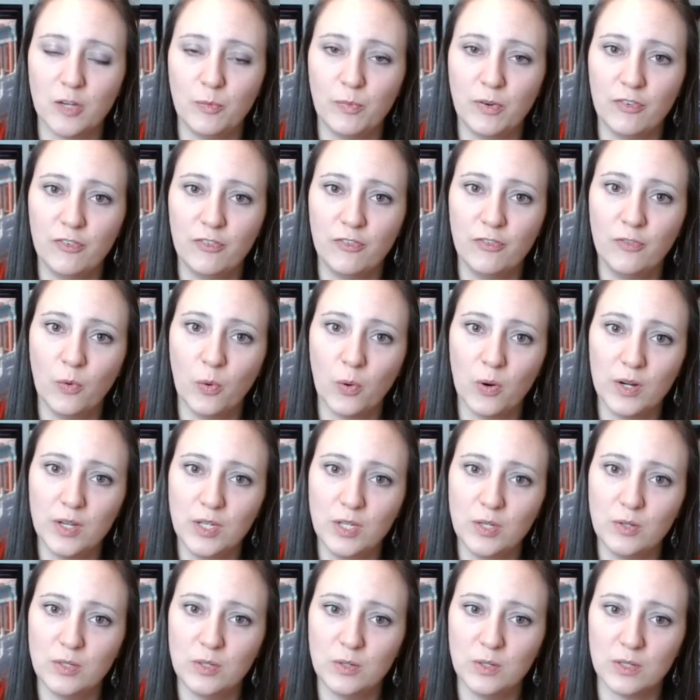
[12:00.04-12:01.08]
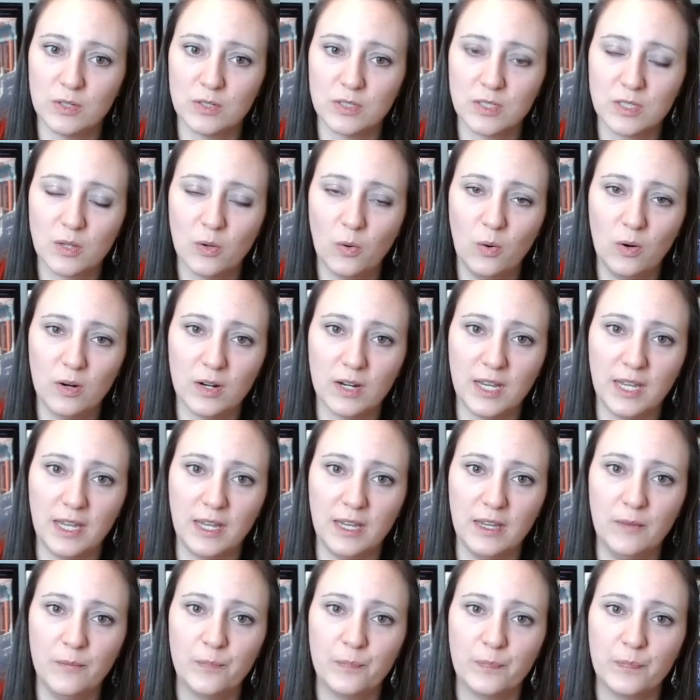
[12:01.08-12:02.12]
before you do your
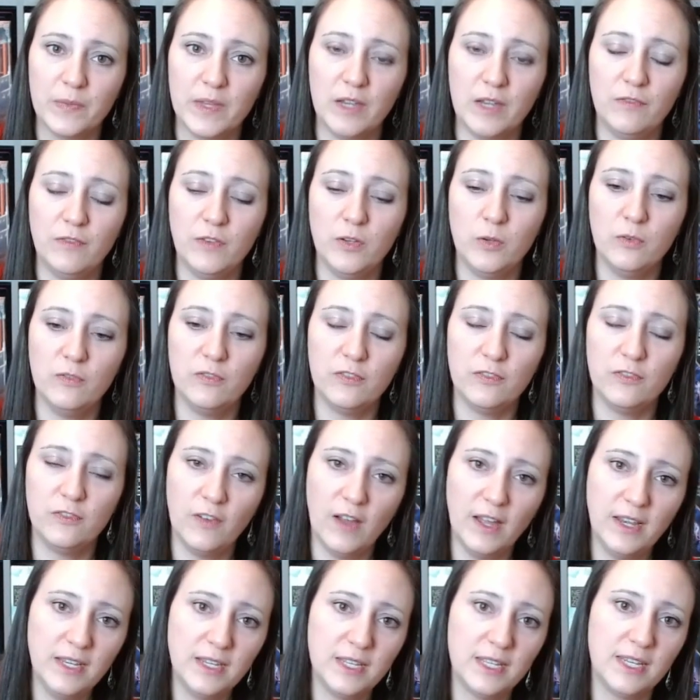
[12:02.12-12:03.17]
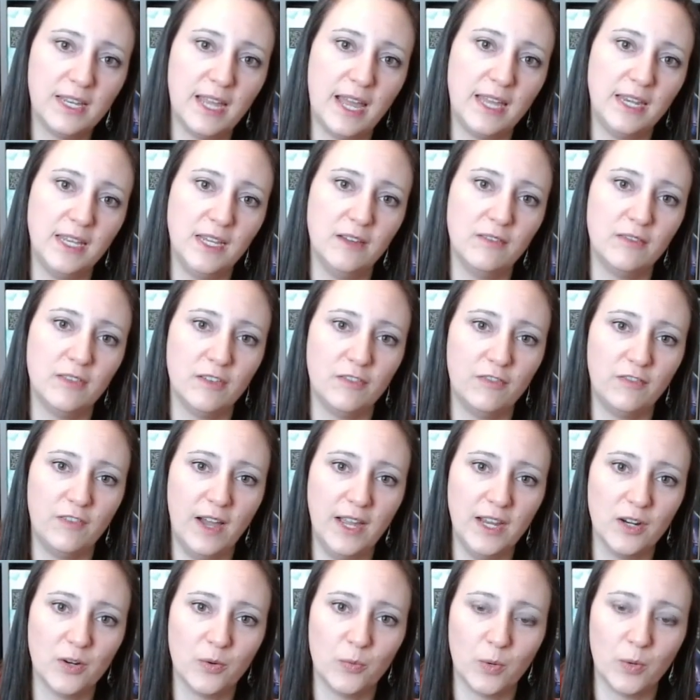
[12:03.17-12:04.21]
scoring, if you've funded any of the
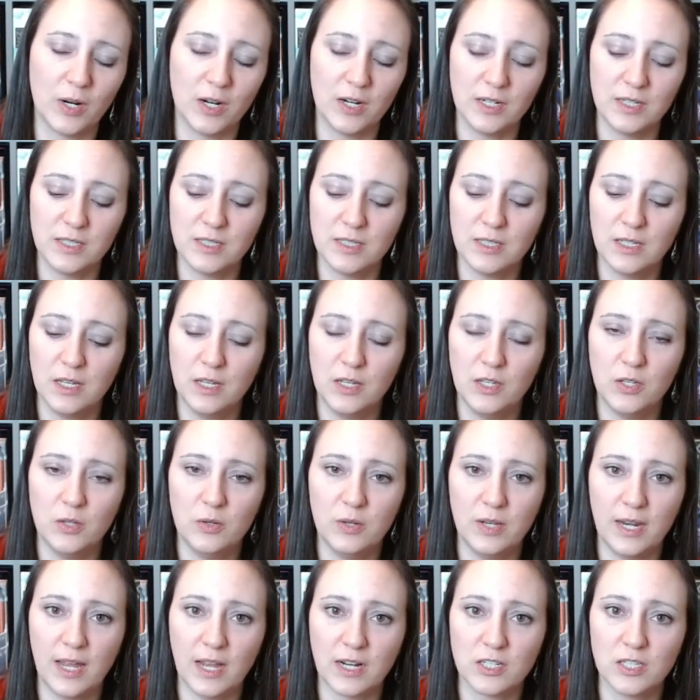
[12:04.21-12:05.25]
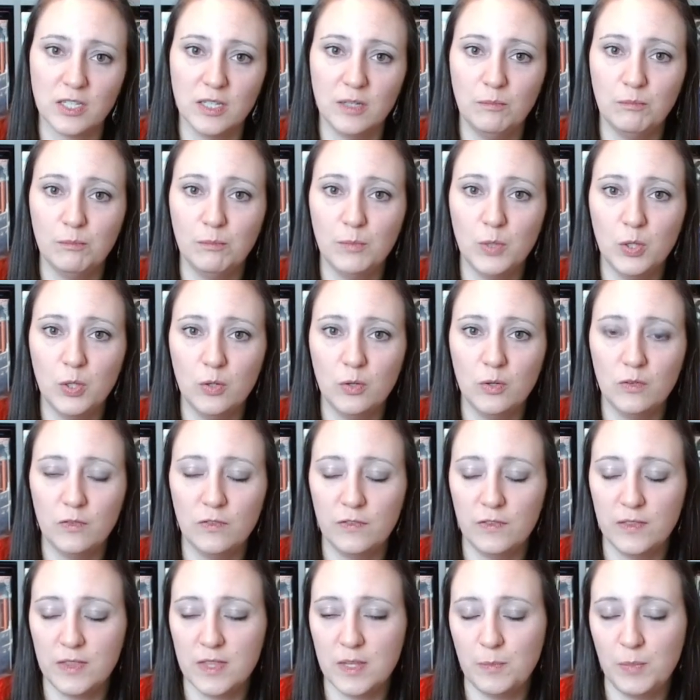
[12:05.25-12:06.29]
fireworks, you can actually
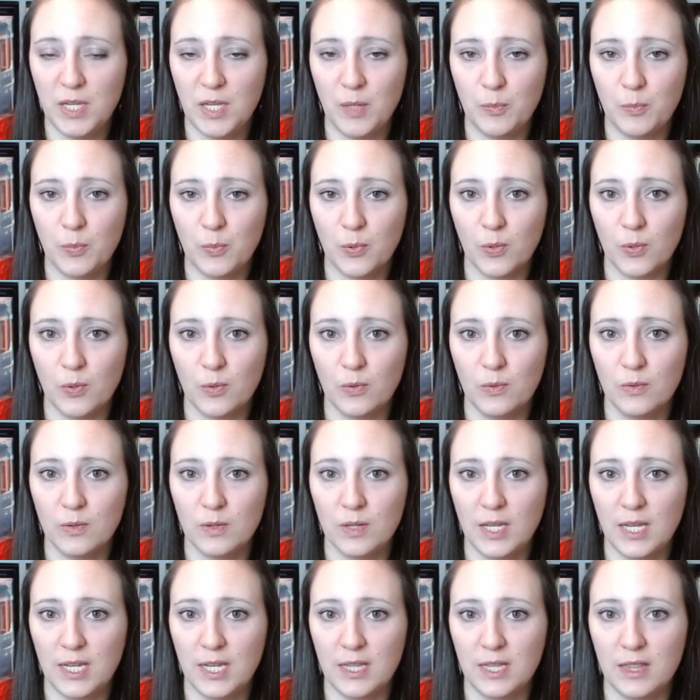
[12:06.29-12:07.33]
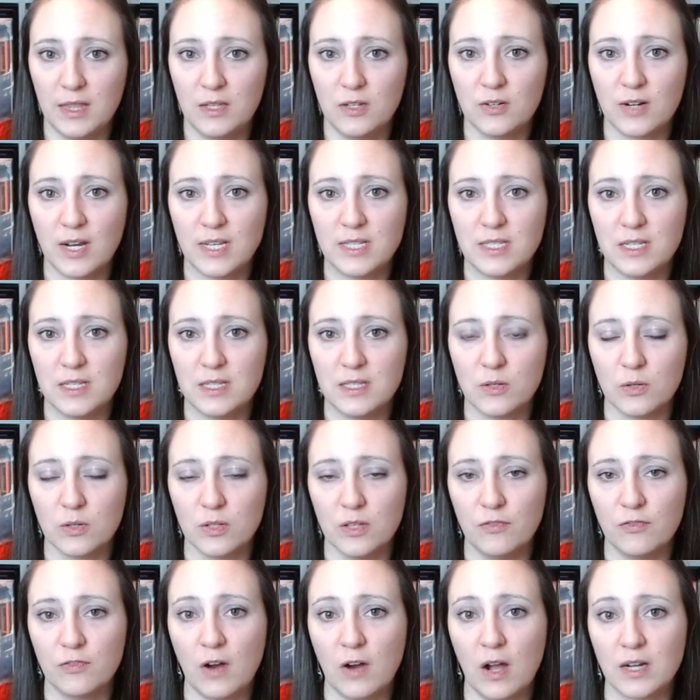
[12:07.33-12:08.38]
move the people in the dresses or the
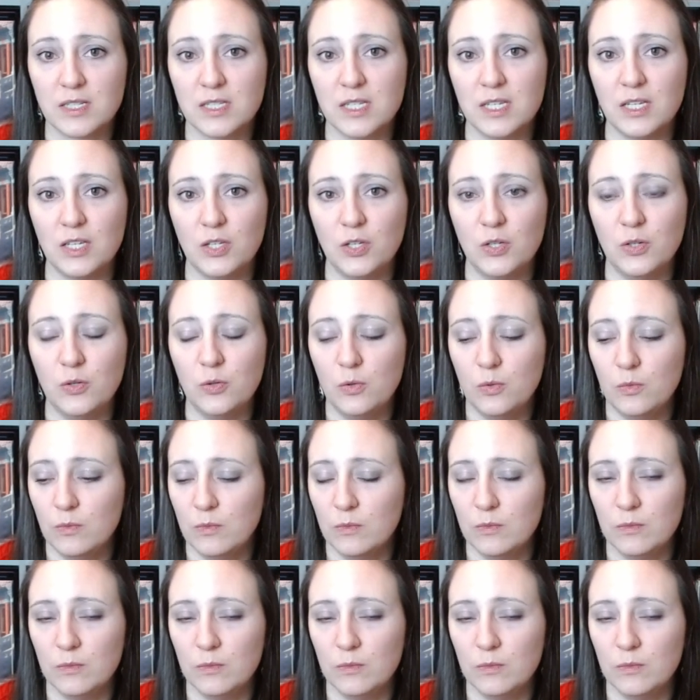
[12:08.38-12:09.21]
frocks that you